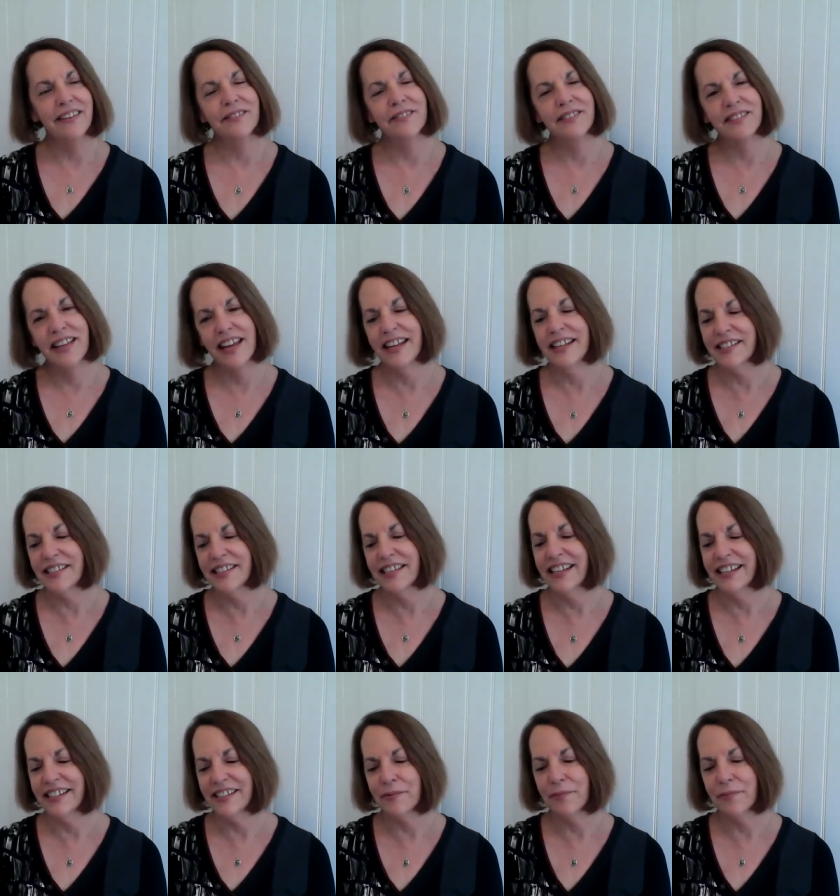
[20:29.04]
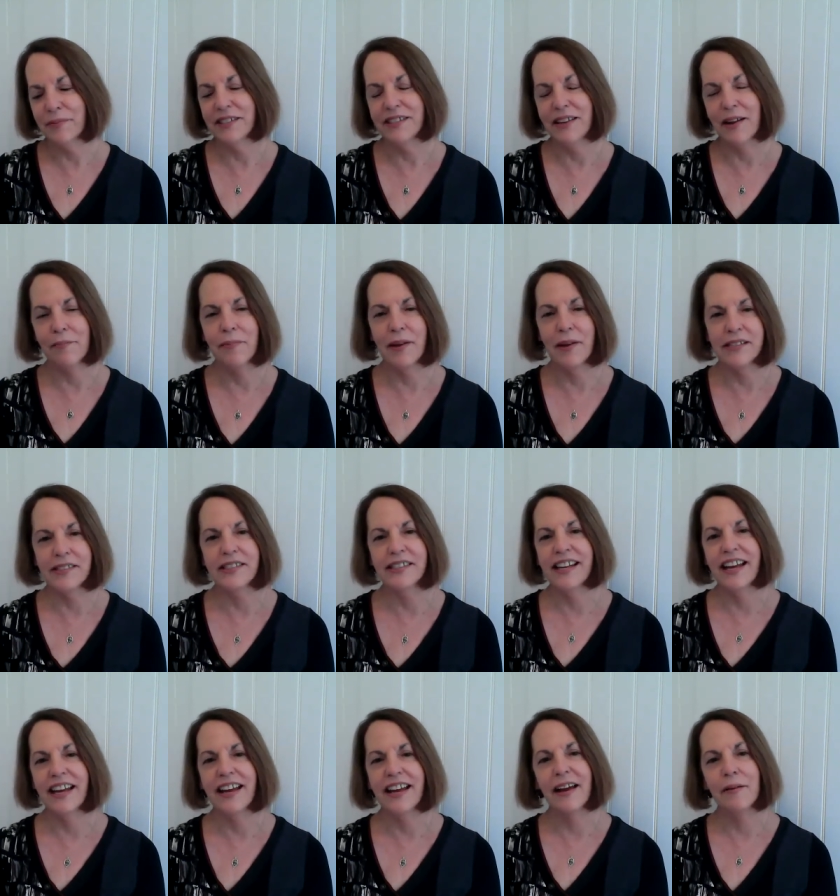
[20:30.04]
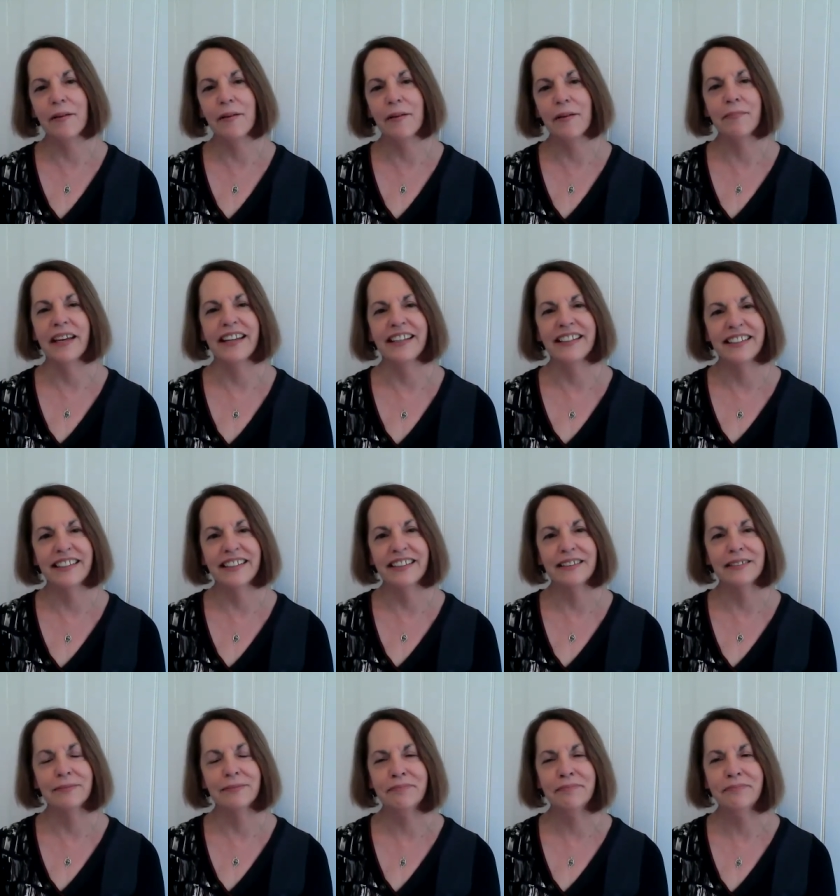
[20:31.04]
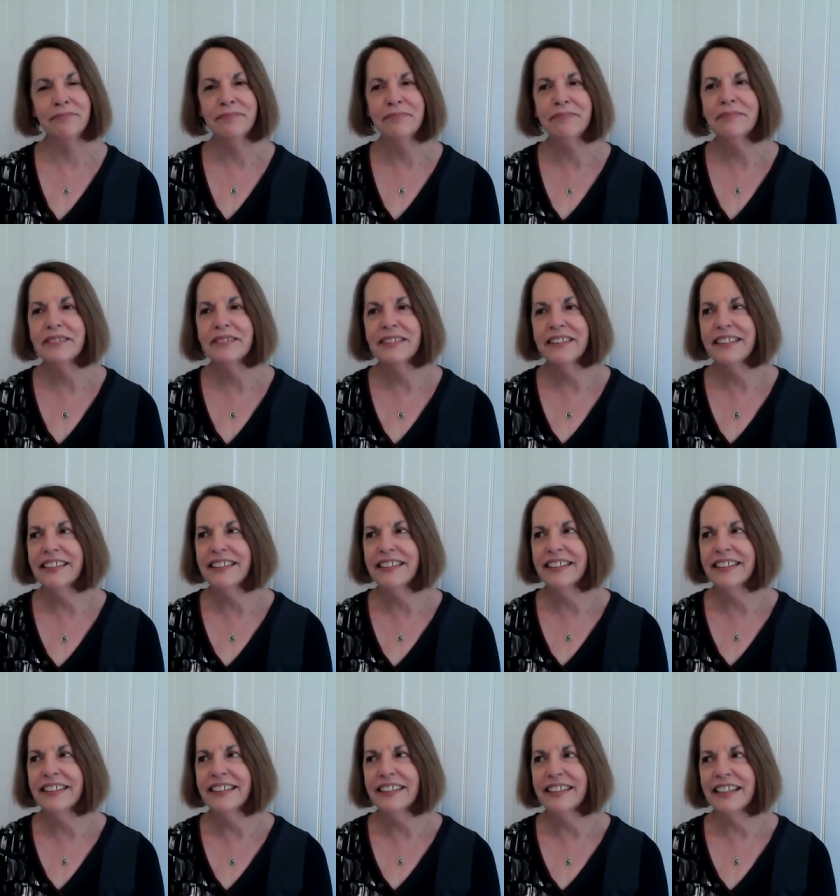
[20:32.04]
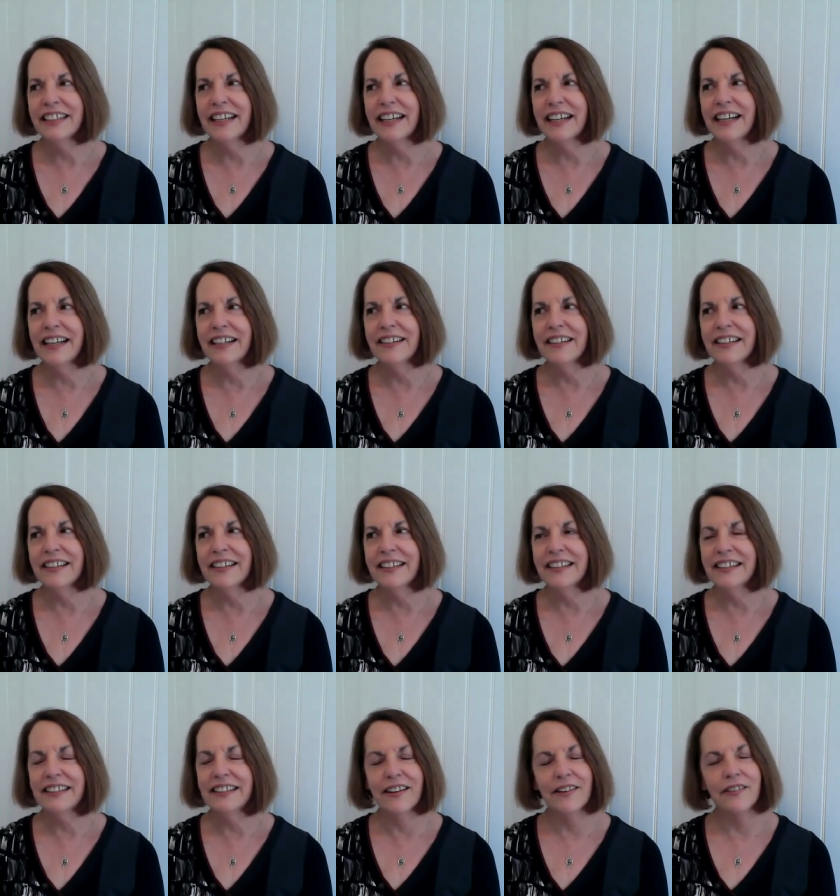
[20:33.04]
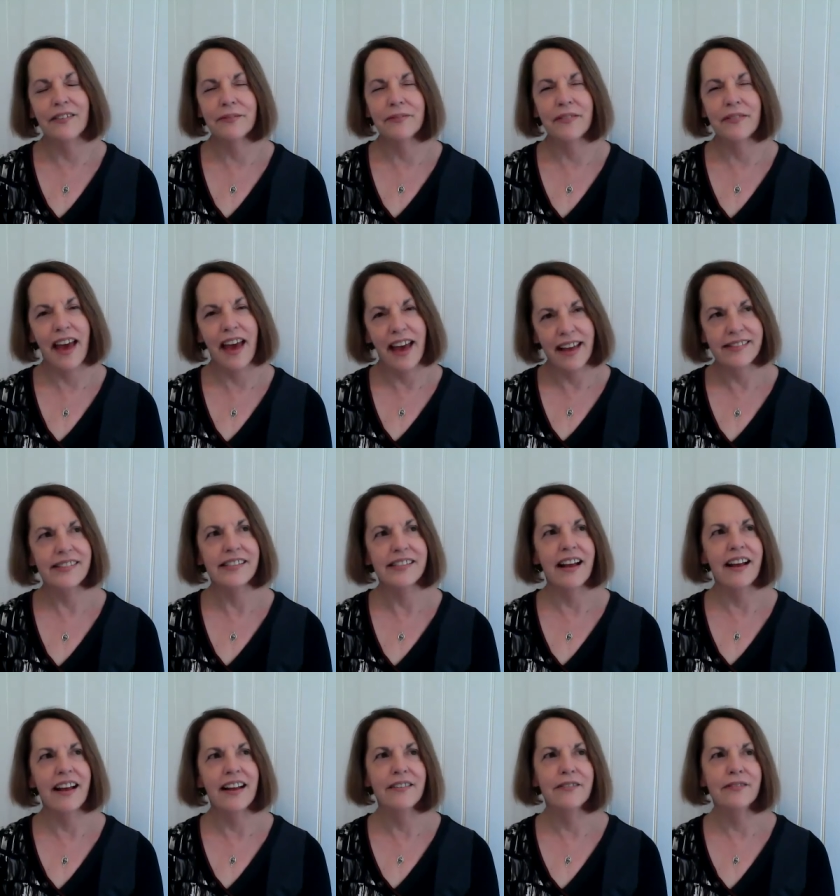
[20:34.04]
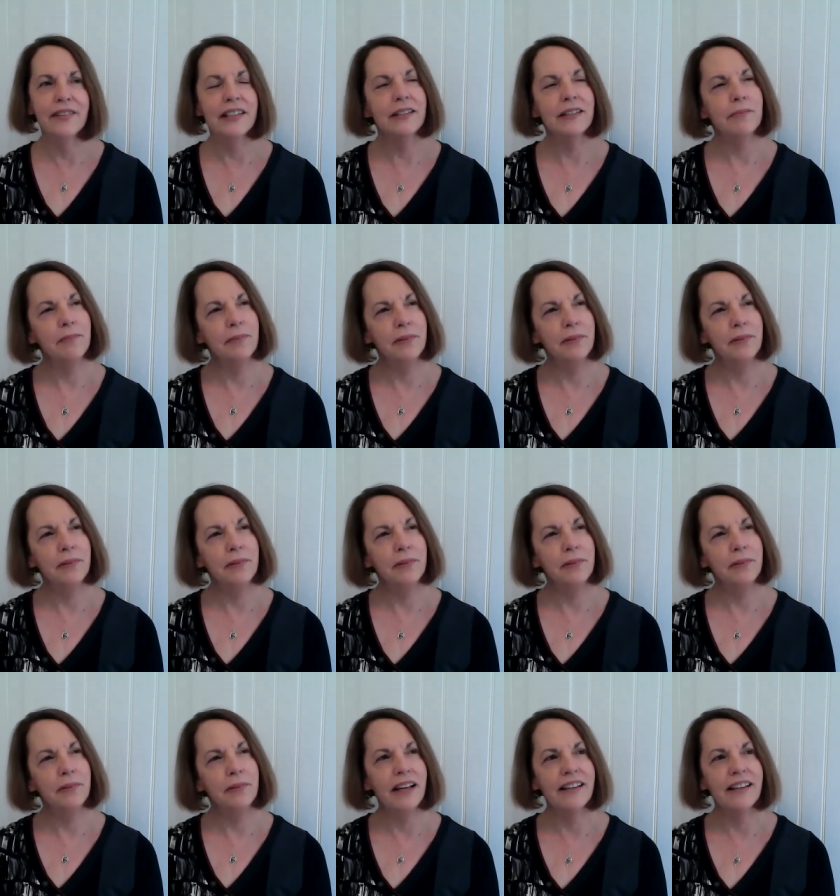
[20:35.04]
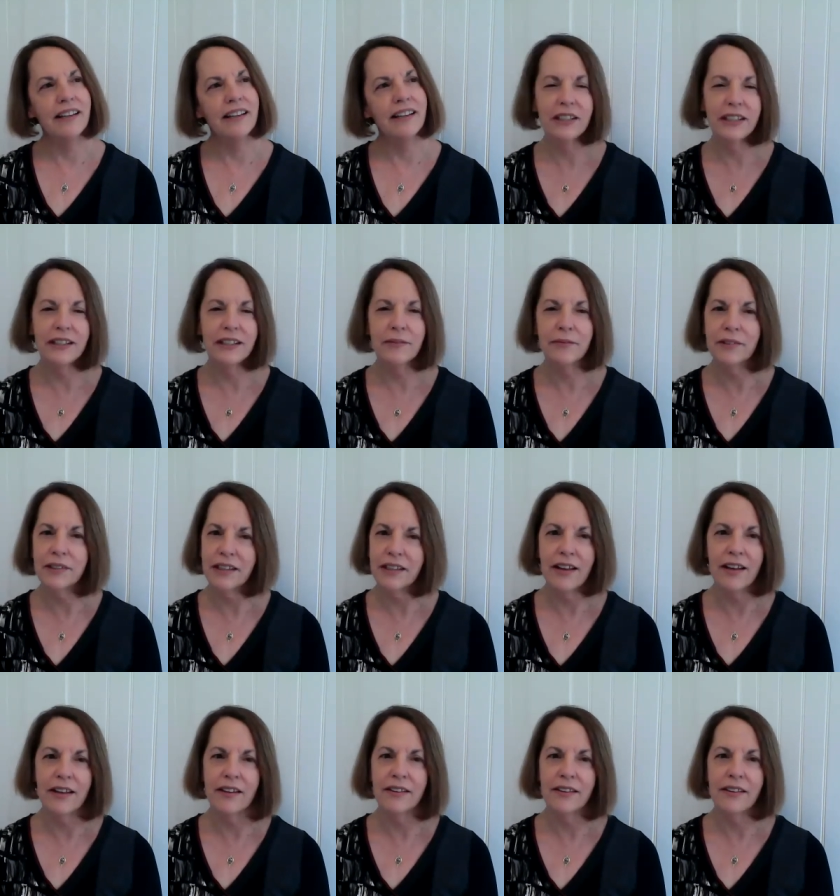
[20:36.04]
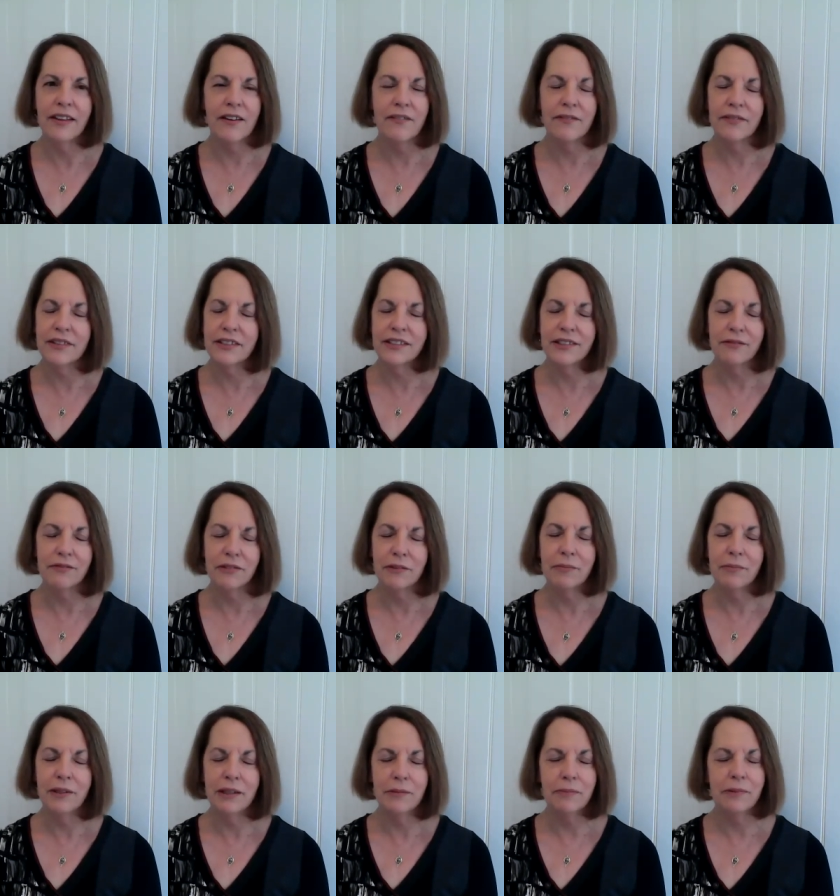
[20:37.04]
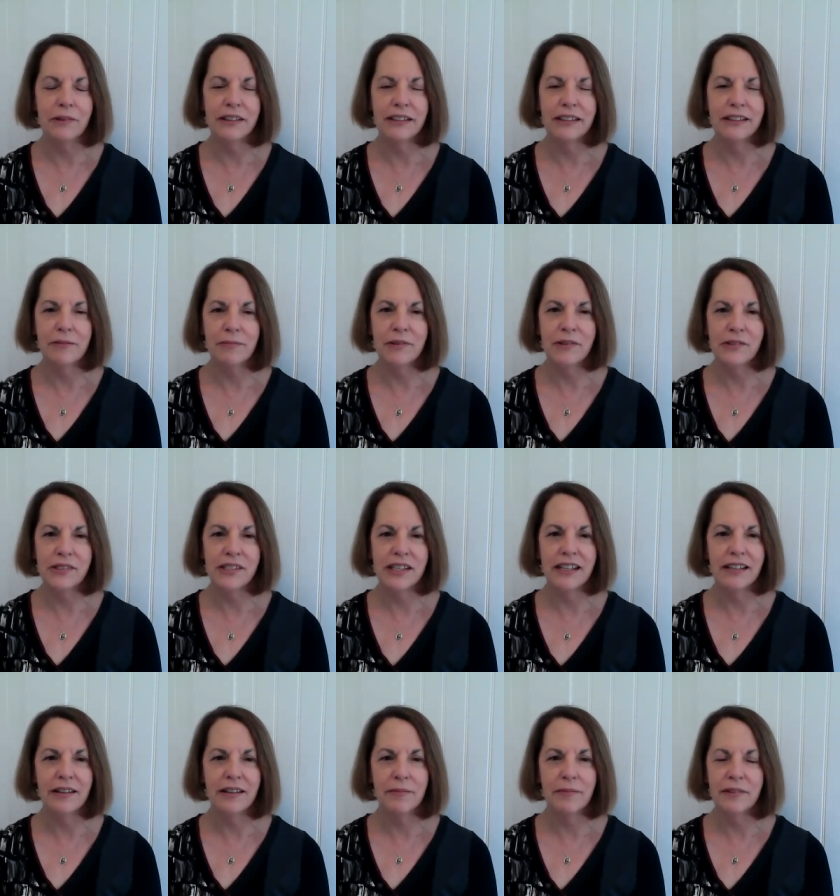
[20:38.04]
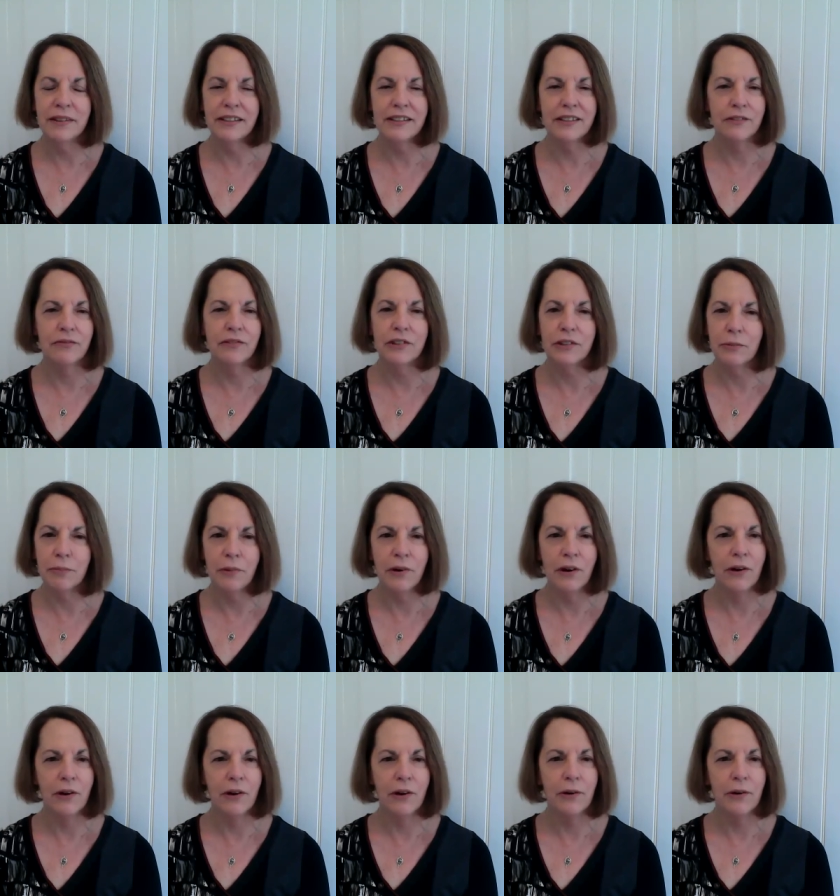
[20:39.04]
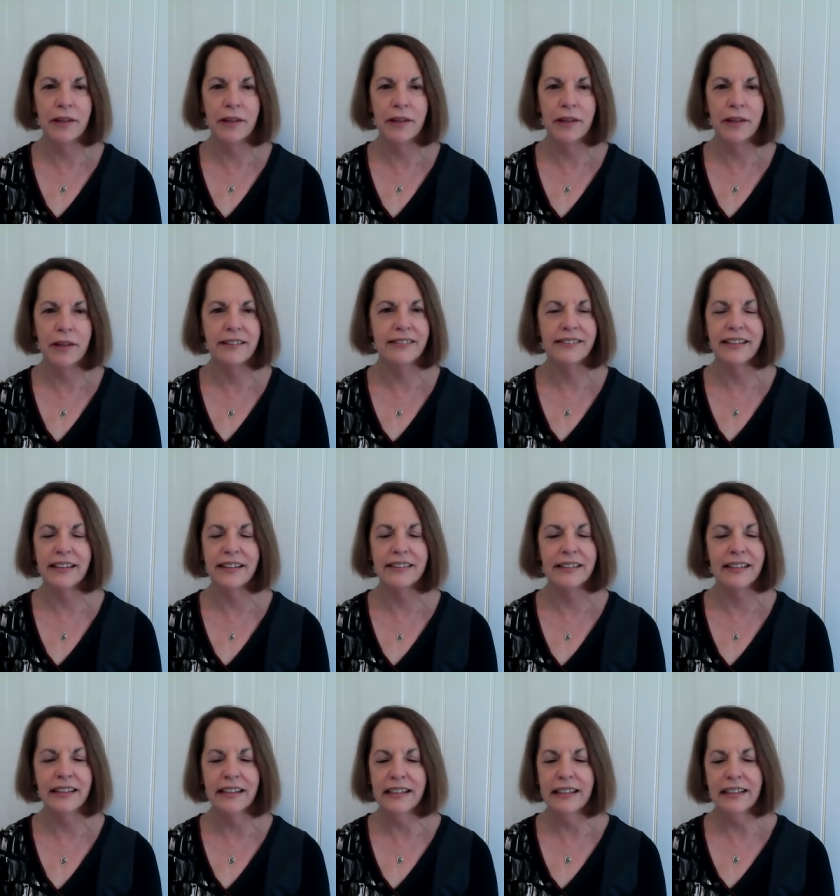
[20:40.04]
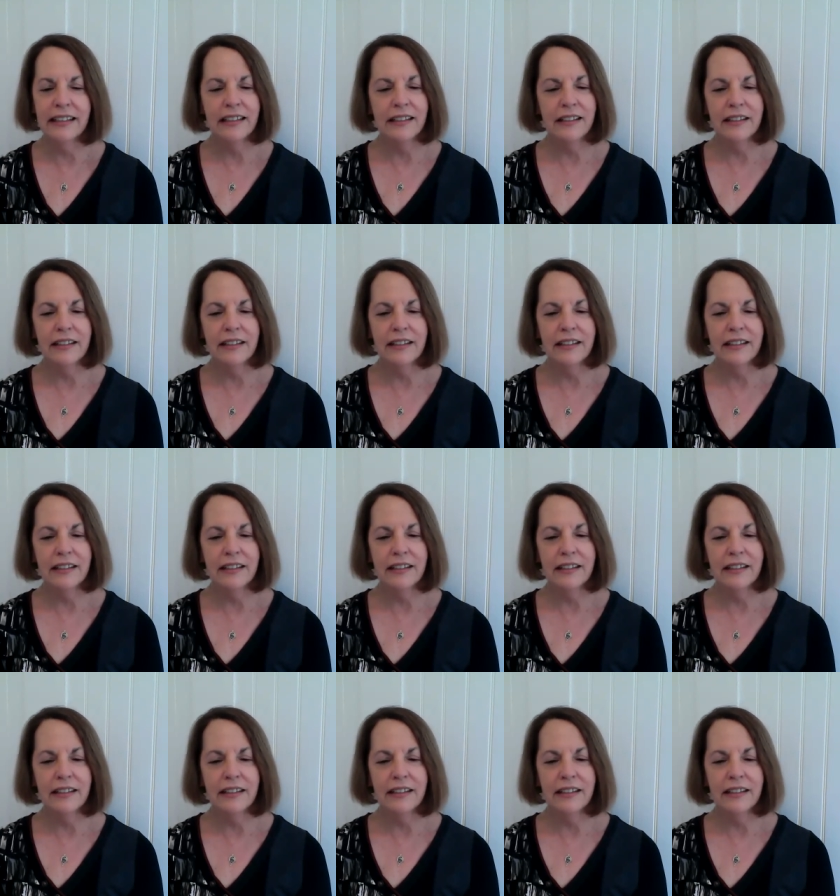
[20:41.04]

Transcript: you know, takes things step by step. And um, I, you know, that side of it, plus working with all of the different people in the museum and the different departments. And,